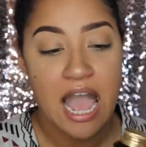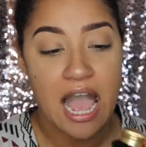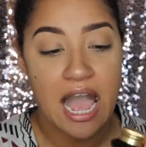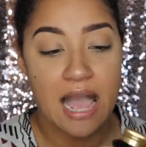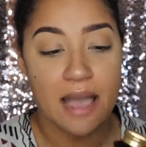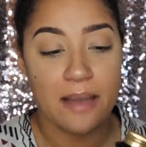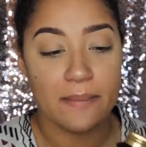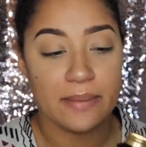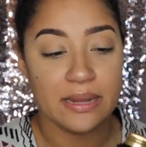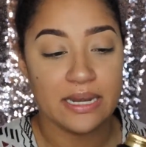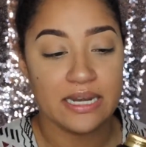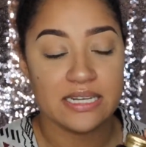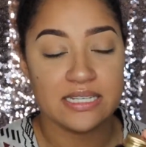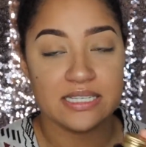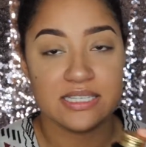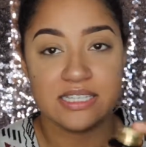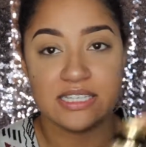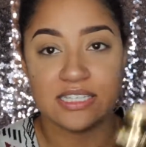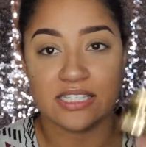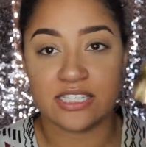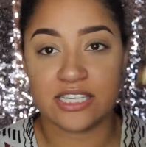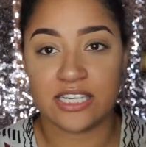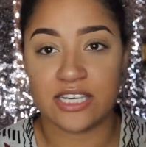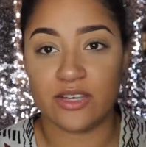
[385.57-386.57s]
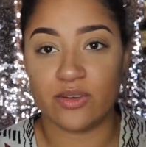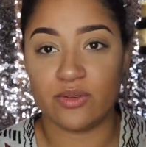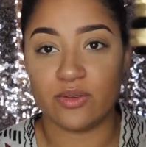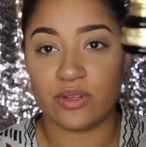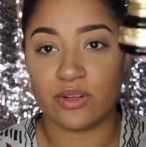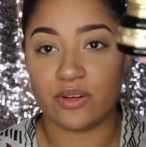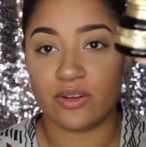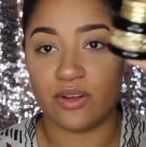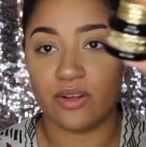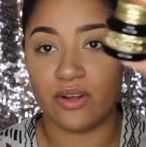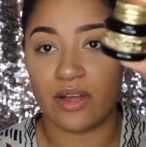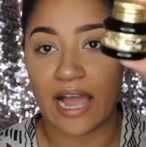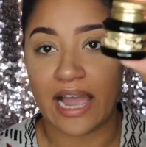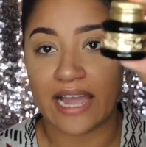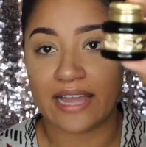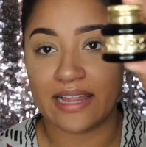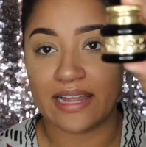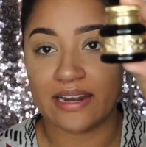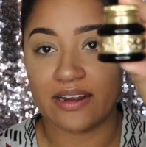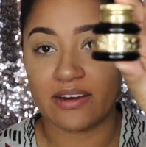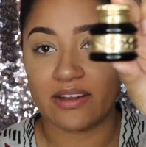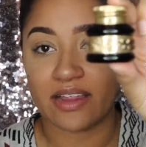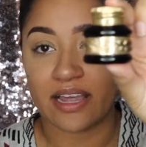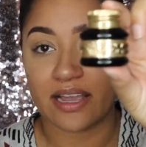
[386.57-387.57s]
It is this cute little
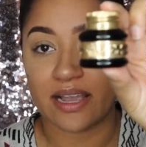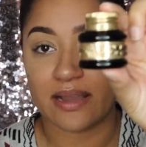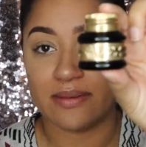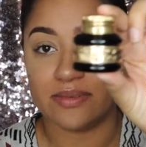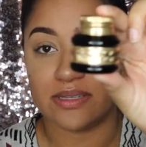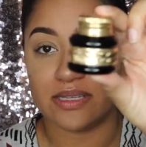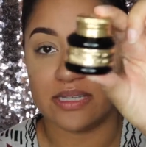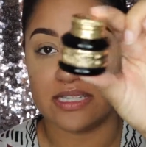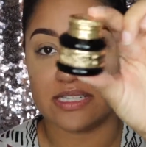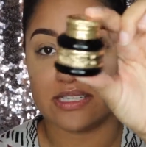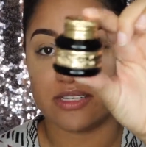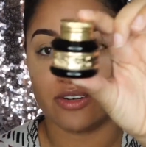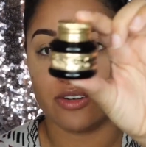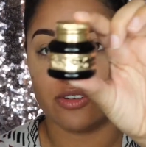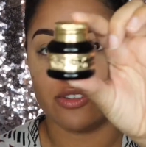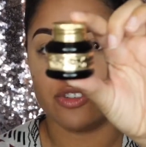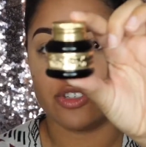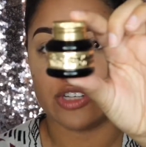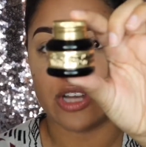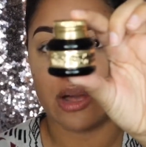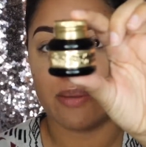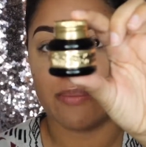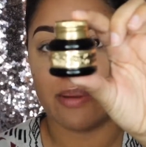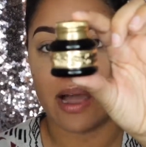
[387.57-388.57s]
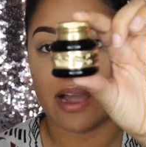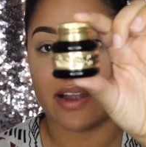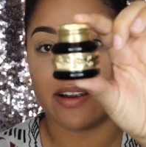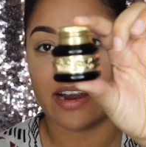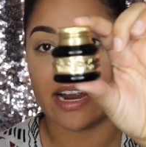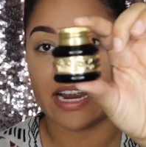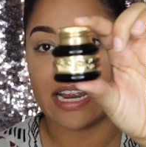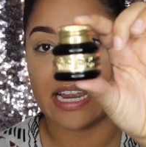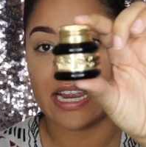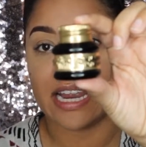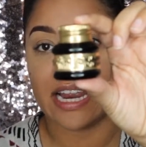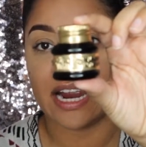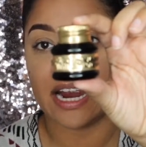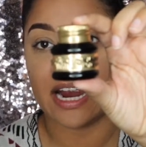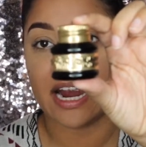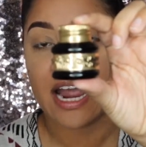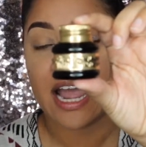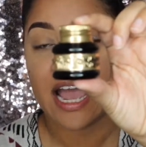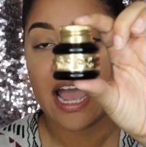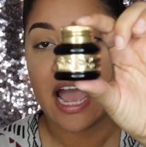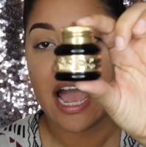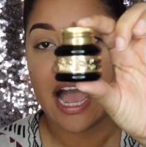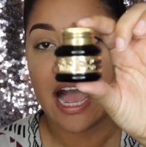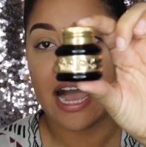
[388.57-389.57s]
eyeliner that comes in this little gel pot right here,
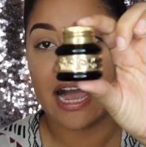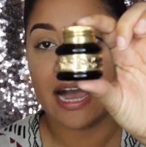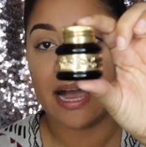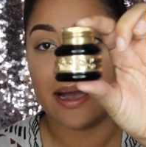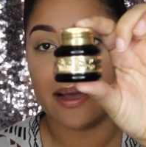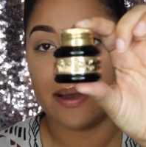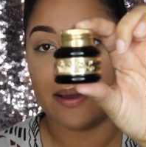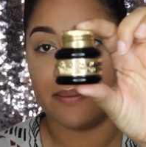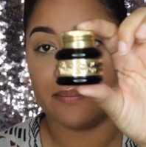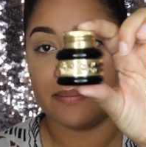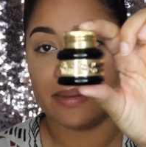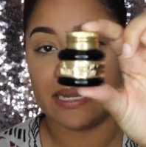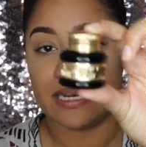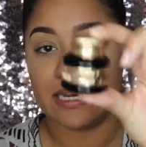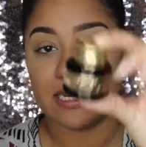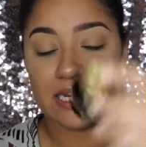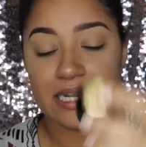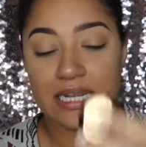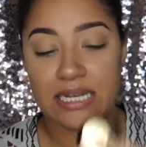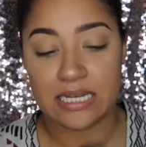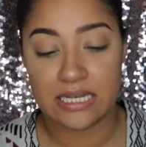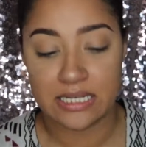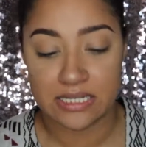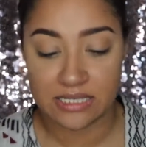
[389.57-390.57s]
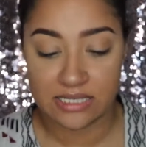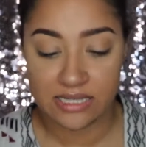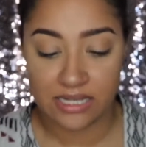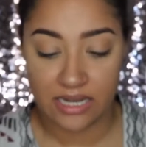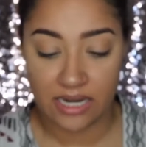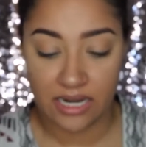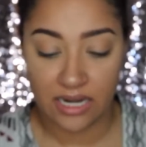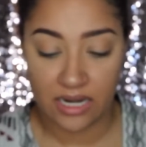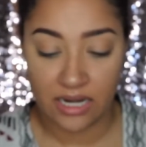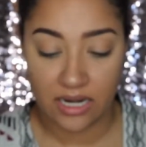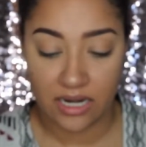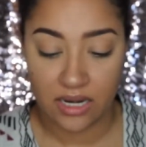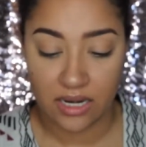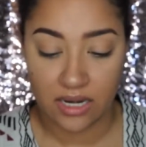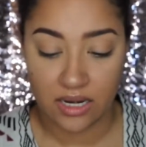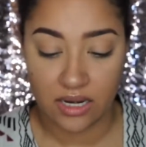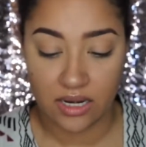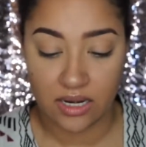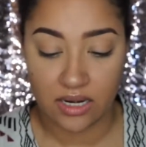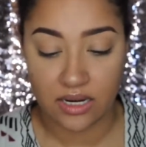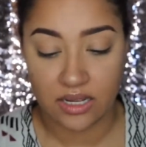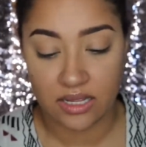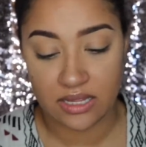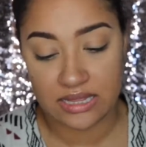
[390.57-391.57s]
and it is
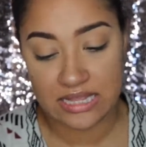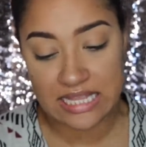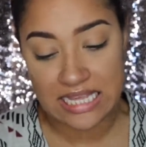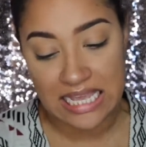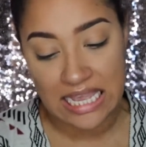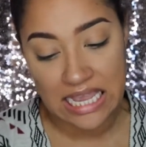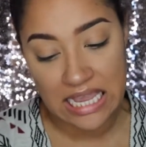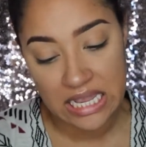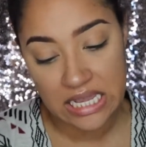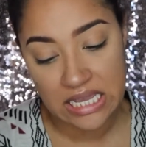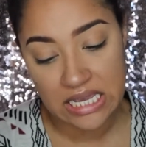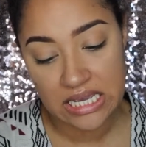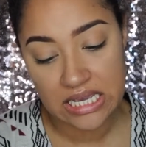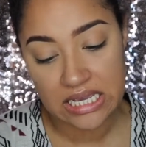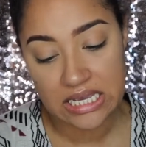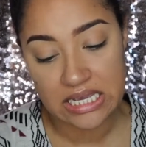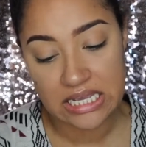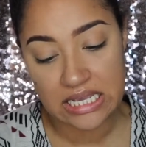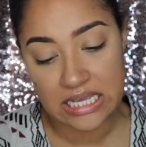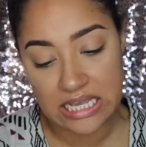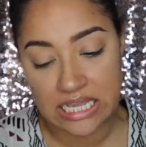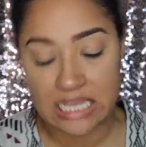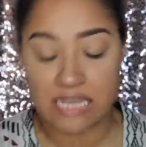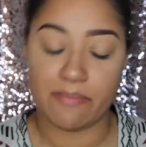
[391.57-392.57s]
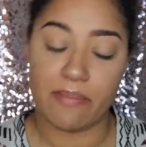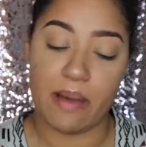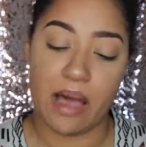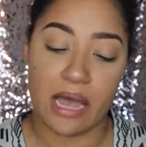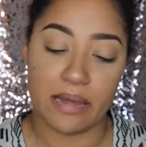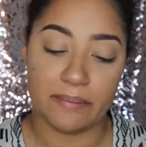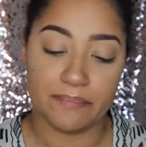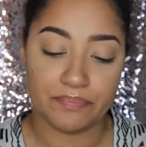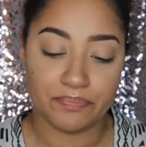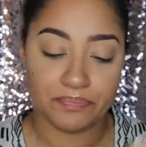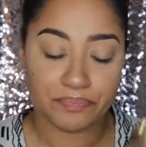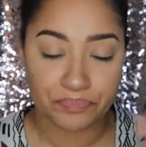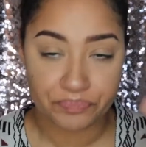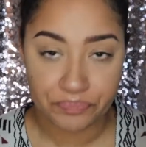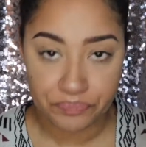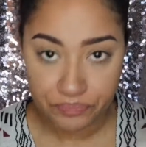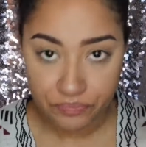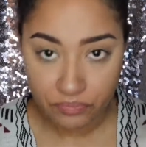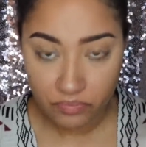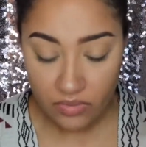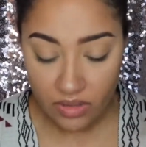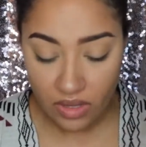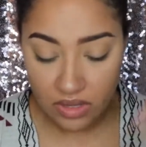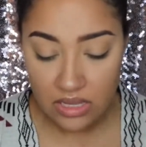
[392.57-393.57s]
the ink pot.
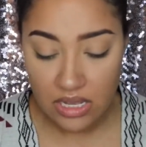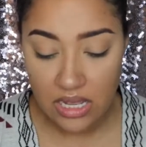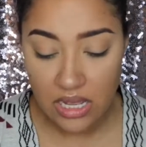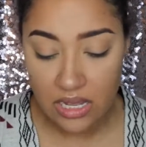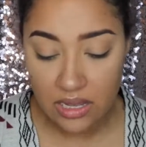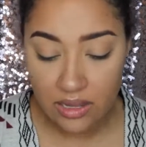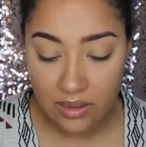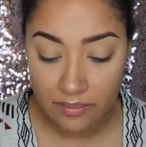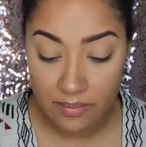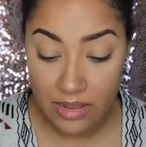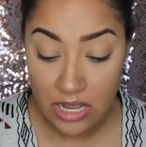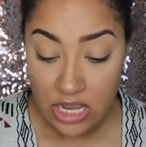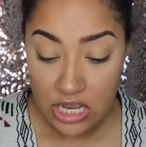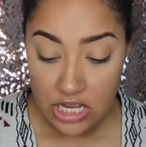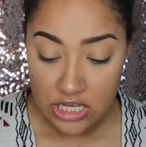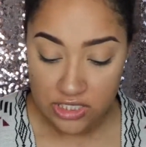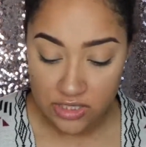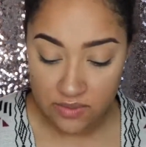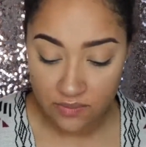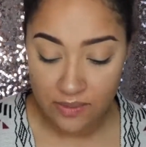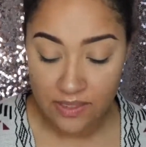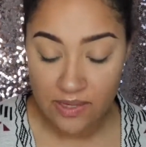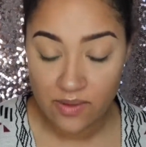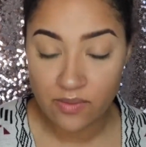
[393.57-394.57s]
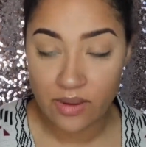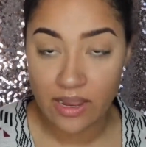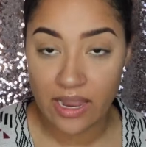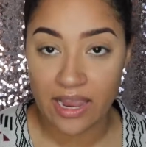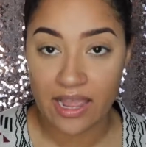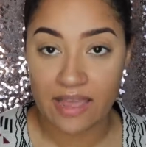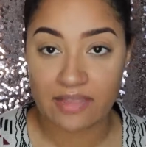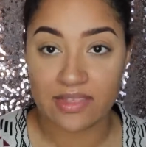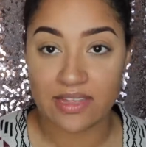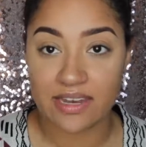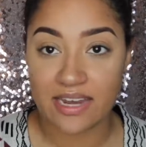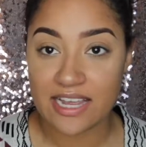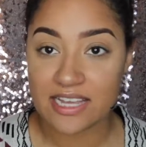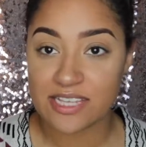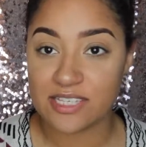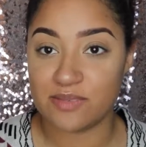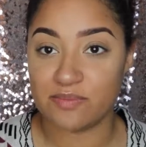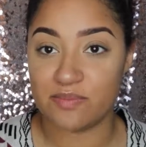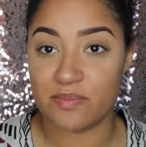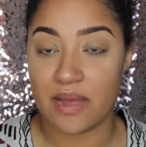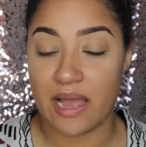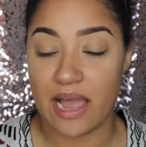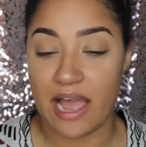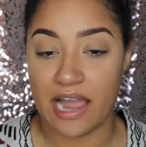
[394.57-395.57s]
So anyway, the
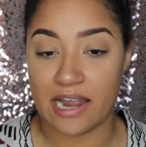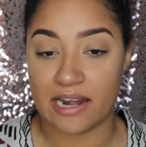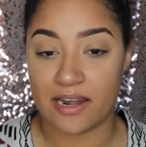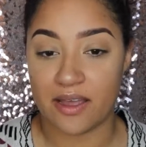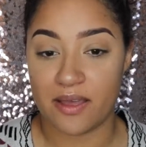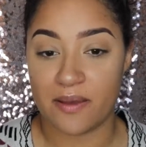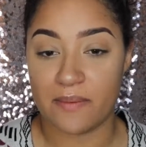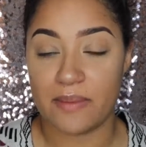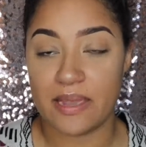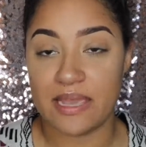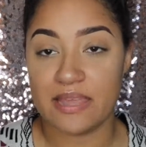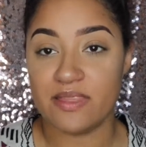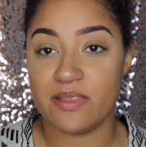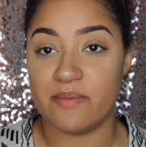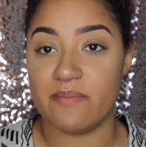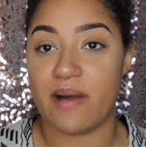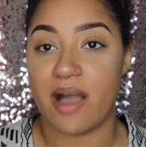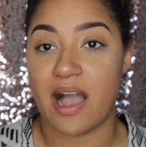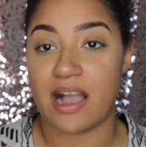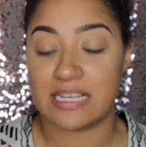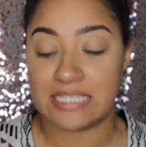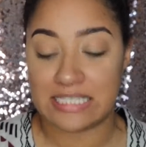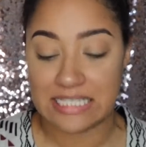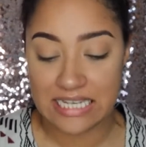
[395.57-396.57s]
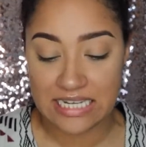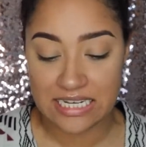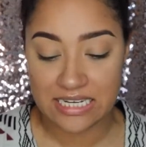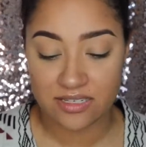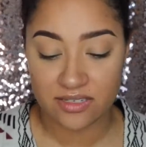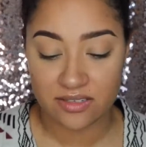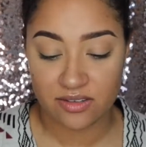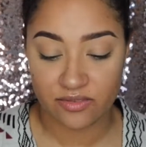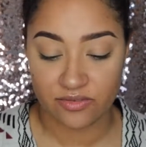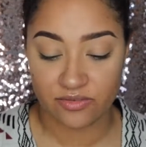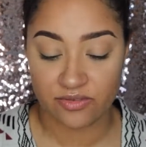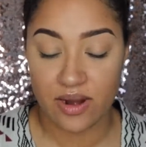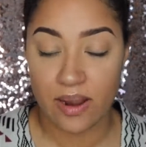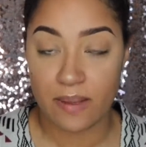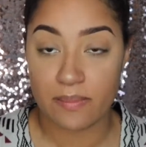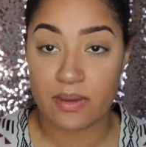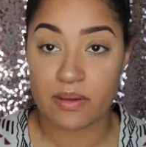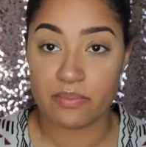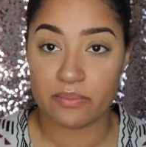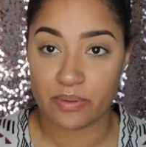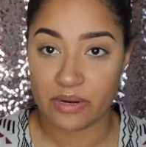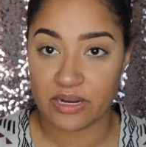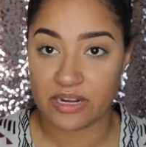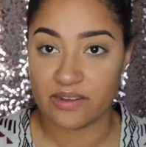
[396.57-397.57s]
next item in the box is from
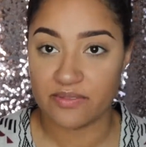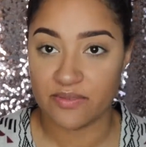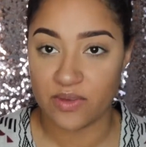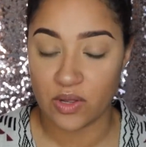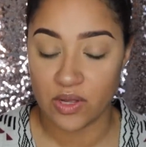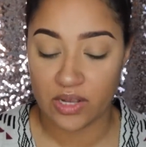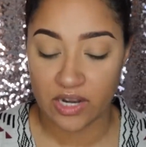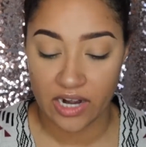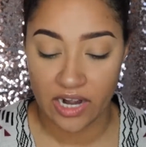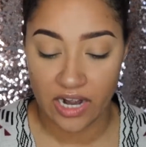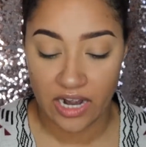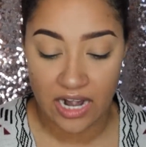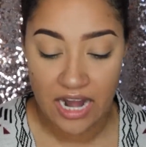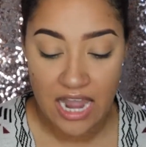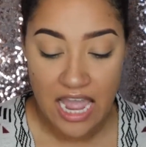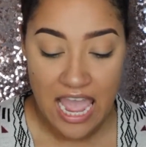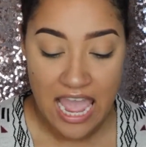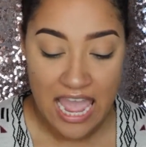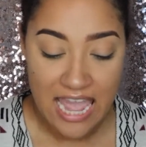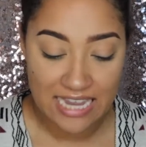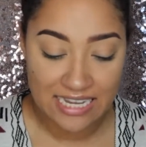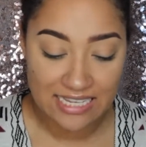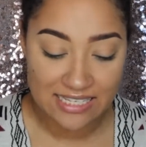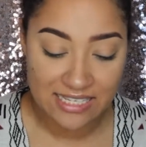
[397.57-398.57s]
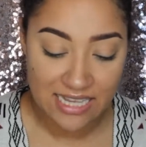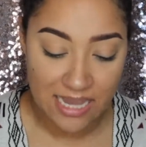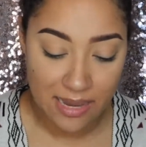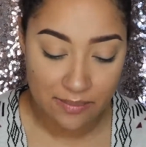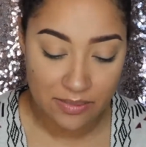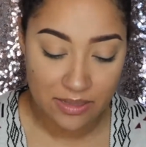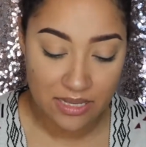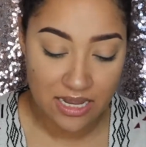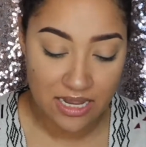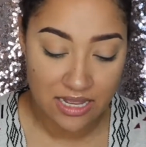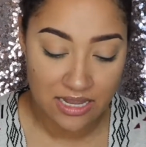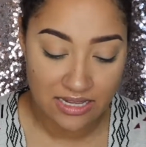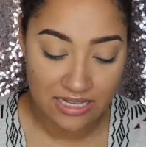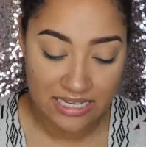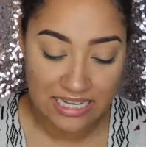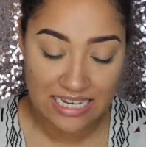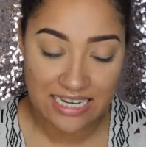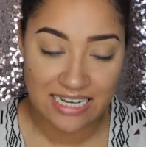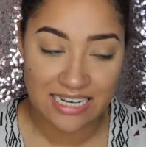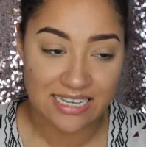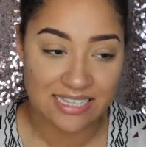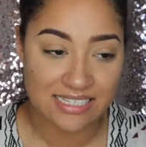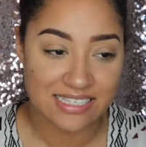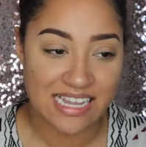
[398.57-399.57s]
Pretty Vulgar, except
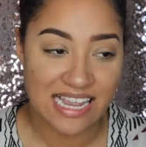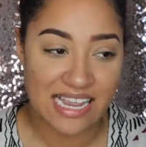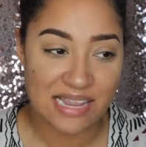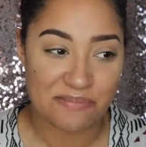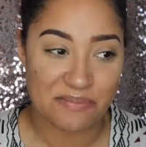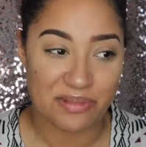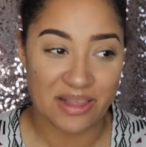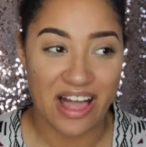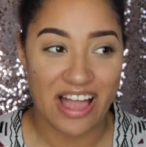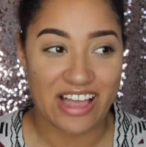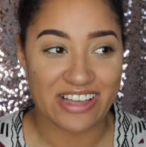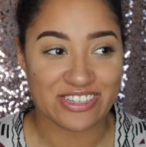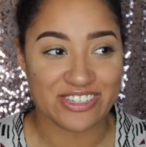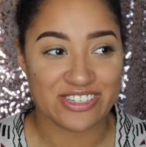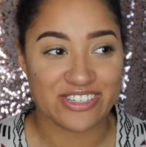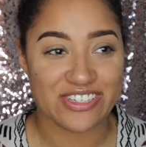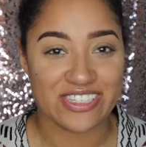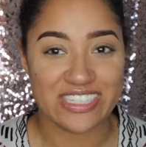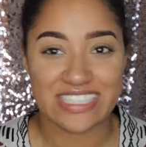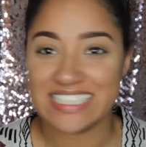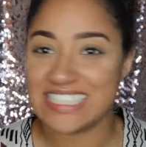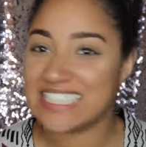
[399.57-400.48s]
it is a blush.